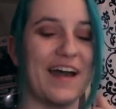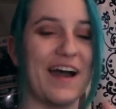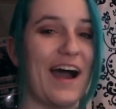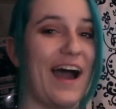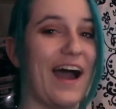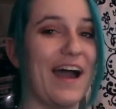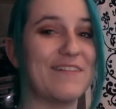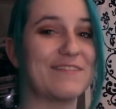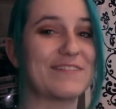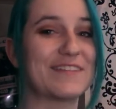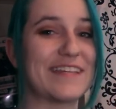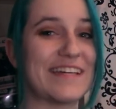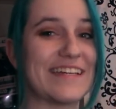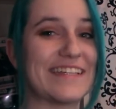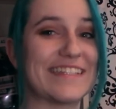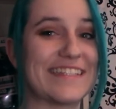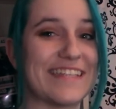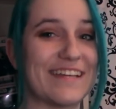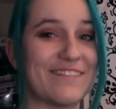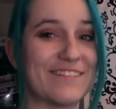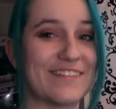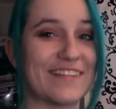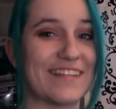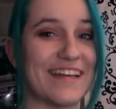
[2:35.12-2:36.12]
I was gonna
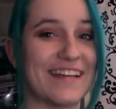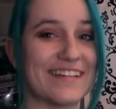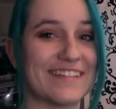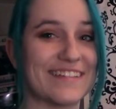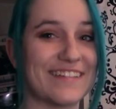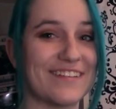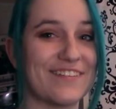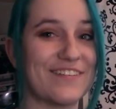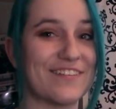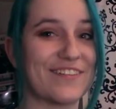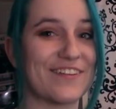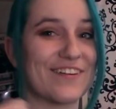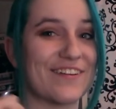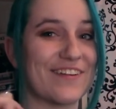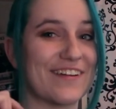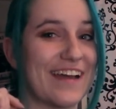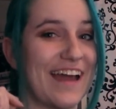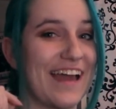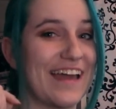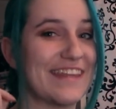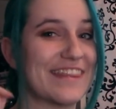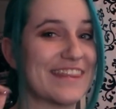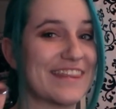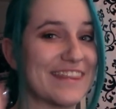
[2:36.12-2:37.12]
say it was Lex Luthor.
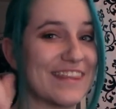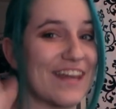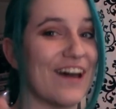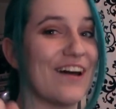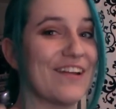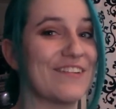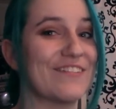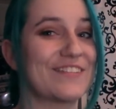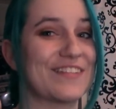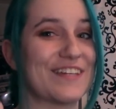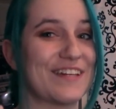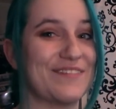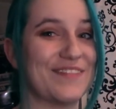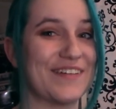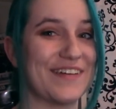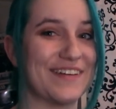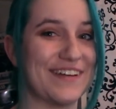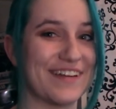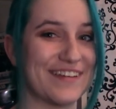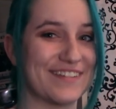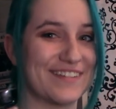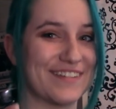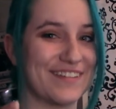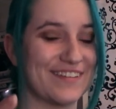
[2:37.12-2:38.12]
I thought it was gonna be
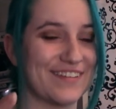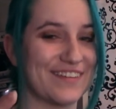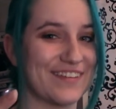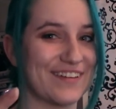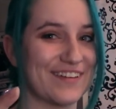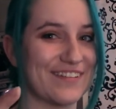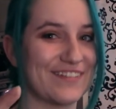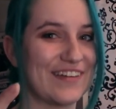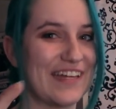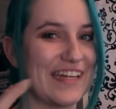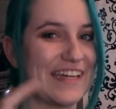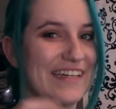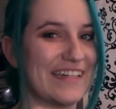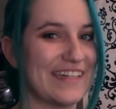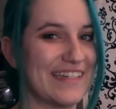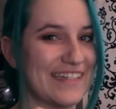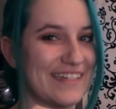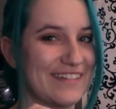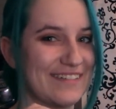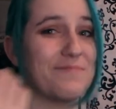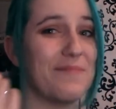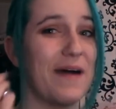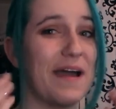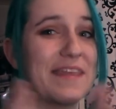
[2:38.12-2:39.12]
Lex Luthor.
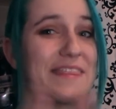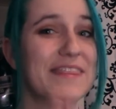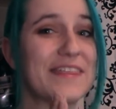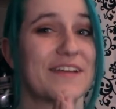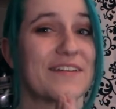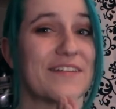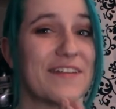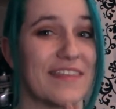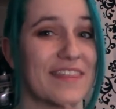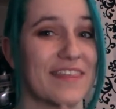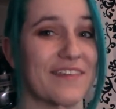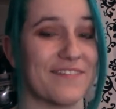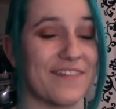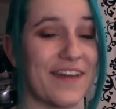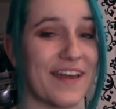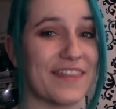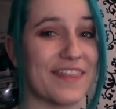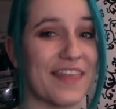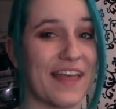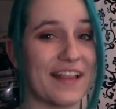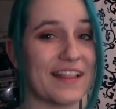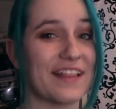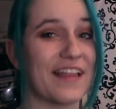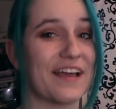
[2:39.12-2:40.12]
My theory, the
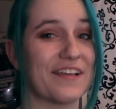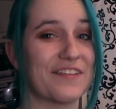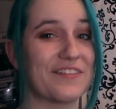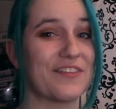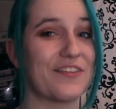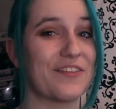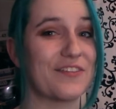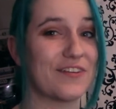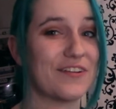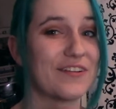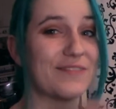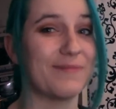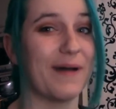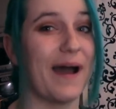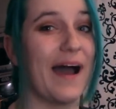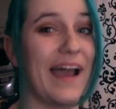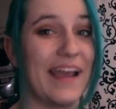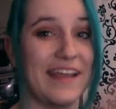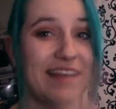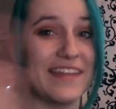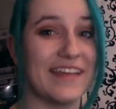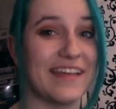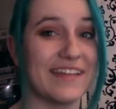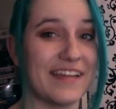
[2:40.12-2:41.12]
fact that Lex Luthor is
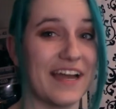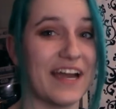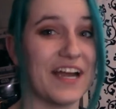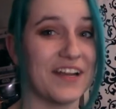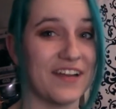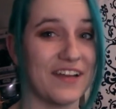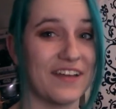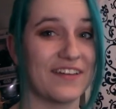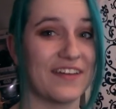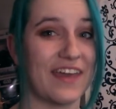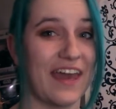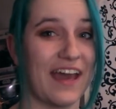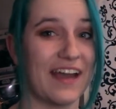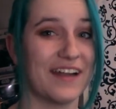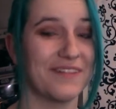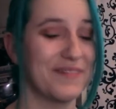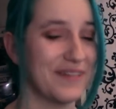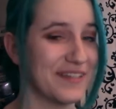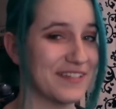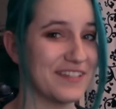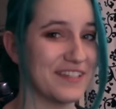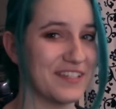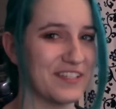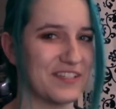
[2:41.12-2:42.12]
behind the entirety of
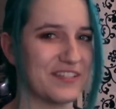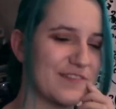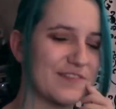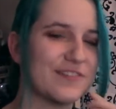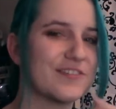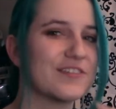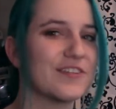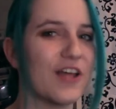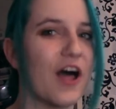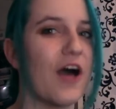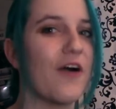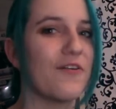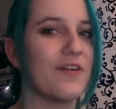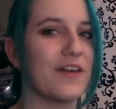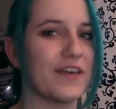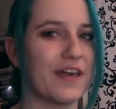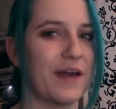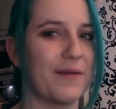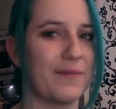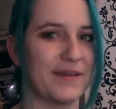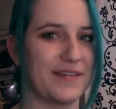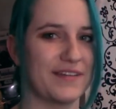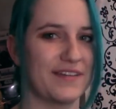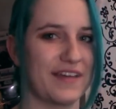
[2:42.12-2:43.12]
Cadmus, is slowly
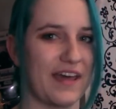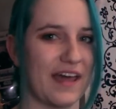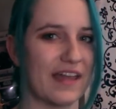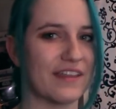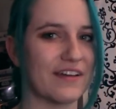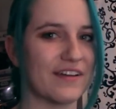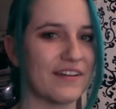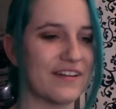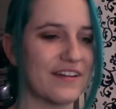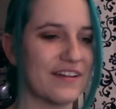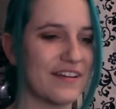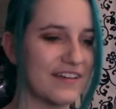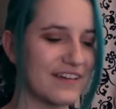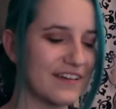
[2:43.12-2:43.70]
coming together.